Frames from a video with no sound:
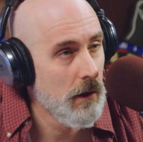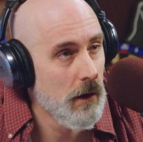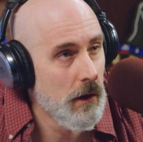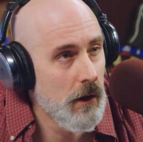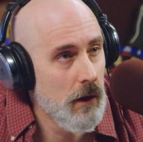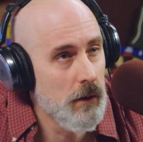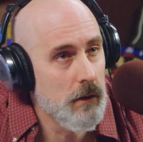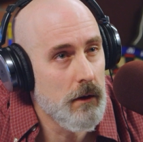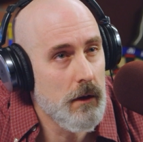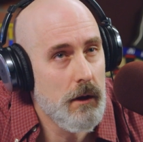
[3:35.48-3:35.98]

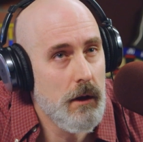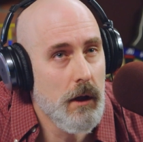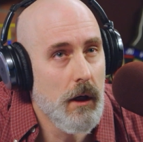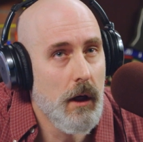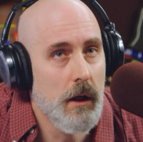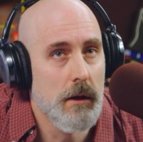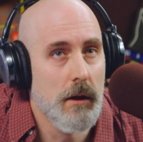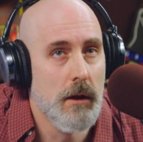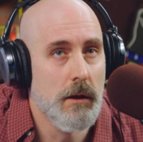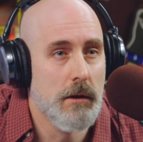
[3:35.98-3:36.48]
Oh,
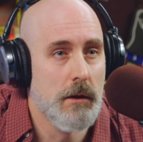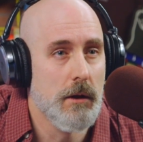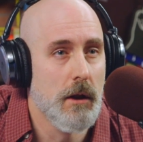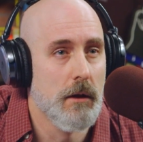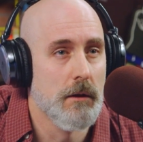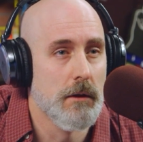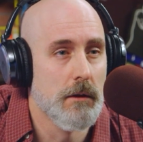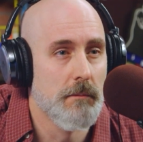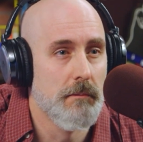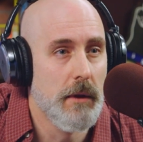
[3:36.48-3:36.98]
God, that
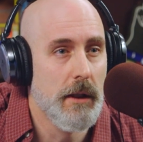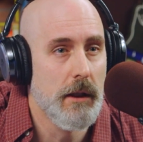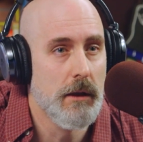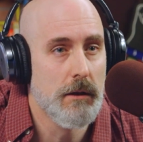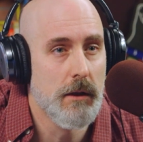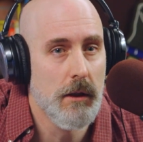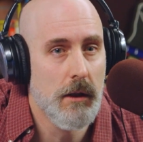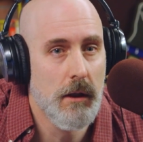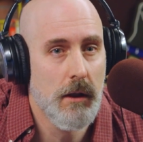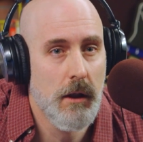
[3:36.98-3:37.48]
sounds
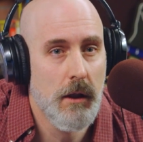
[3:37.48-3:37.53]
amazing.